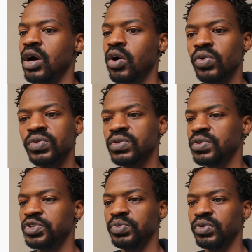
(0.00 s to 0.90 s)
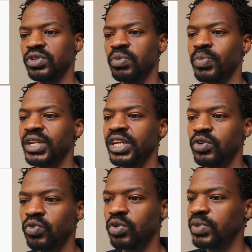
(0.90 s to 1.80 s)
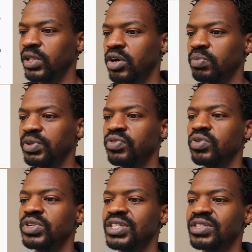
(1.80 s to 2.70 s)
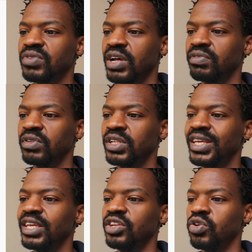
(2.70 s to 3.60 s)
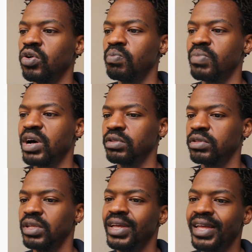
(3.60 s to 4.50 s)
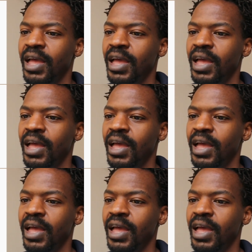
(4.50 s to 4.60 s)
are also oh smooth, but it won't be long before she's gravel in your mouth,